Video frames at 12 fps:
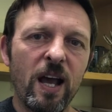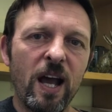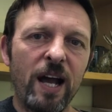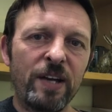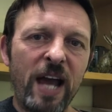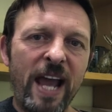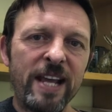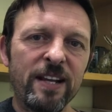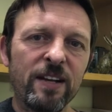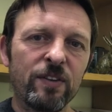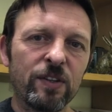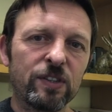an
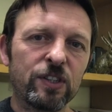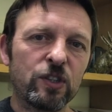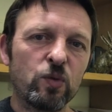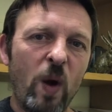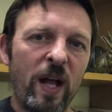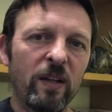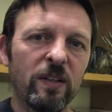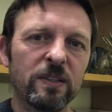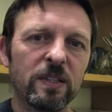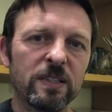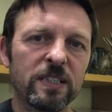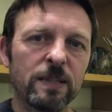ache that swelled
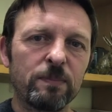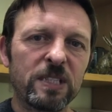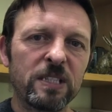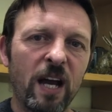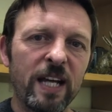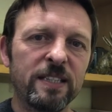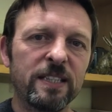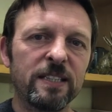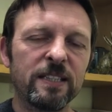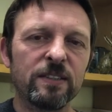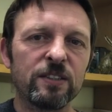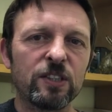and
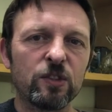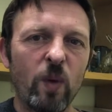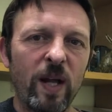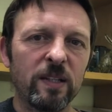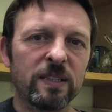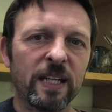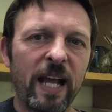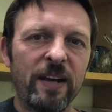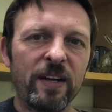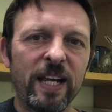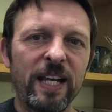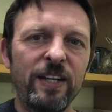subsided and swelled
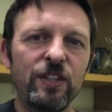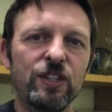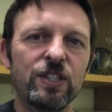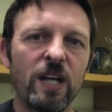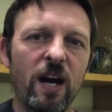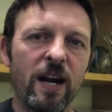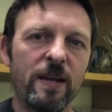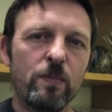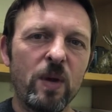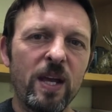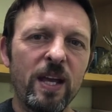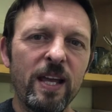again each
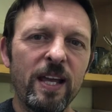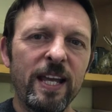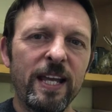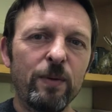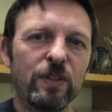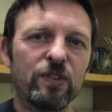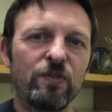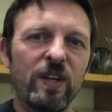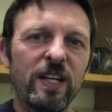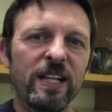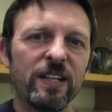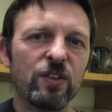time he was
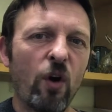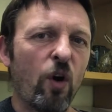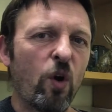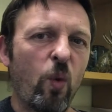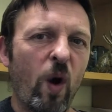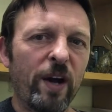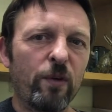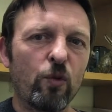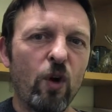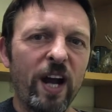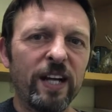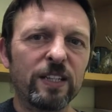feeling not quite
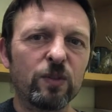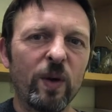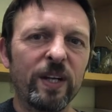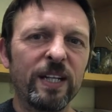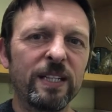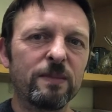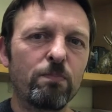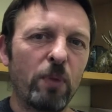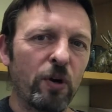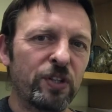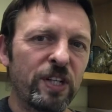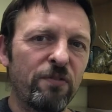right. When his
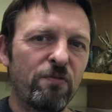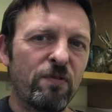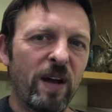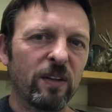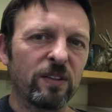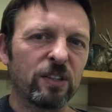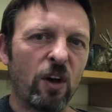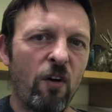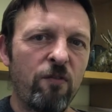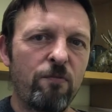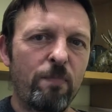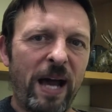body felt
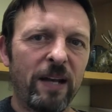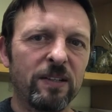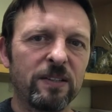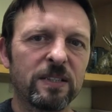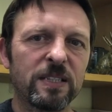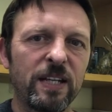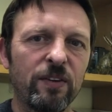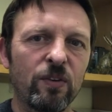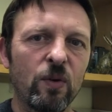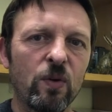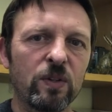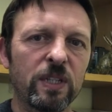off balance, he
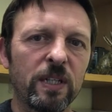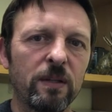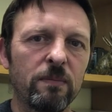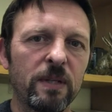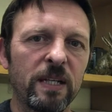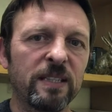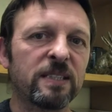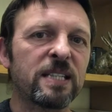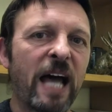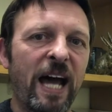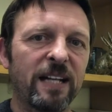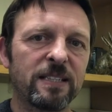thought, it's
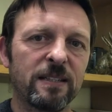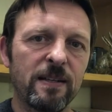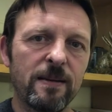that